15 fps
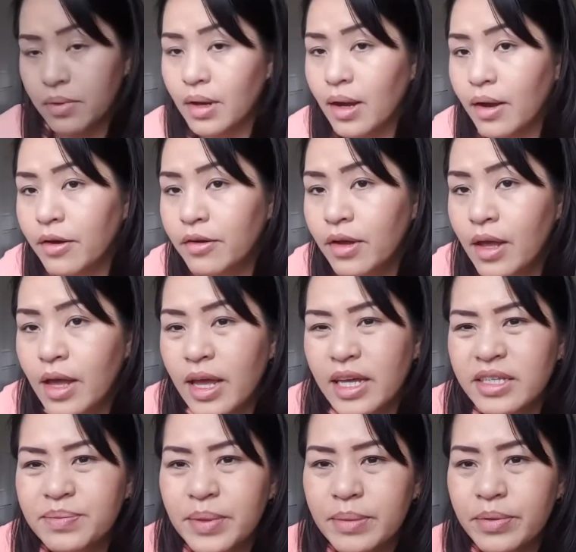brow,
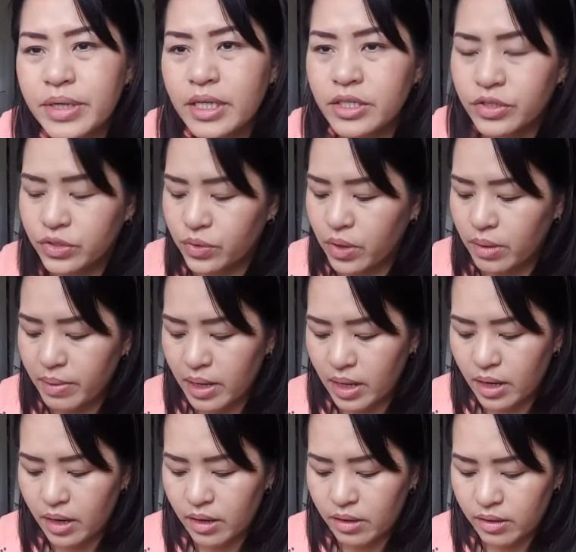it's been pretty stormy
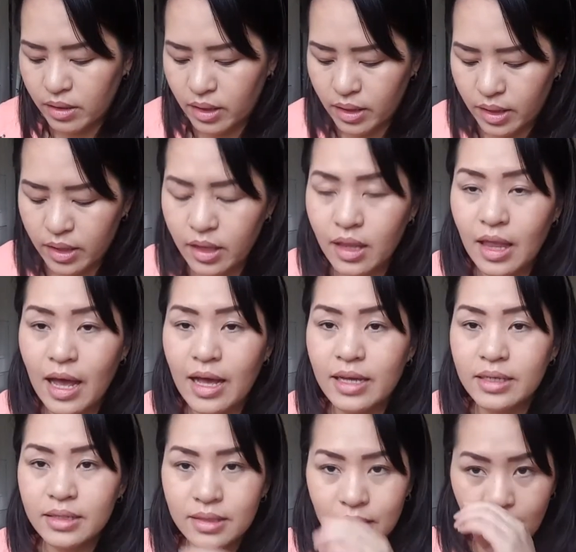here in the
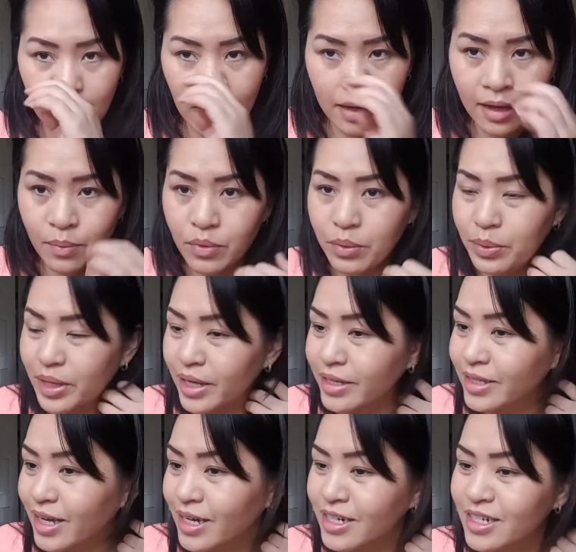last couple
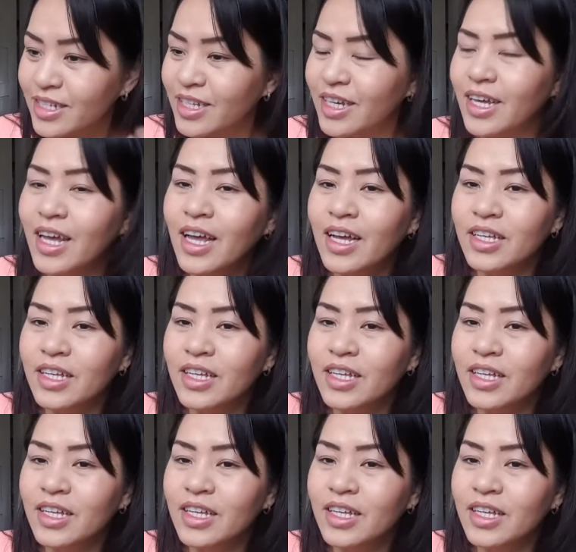weeks actually.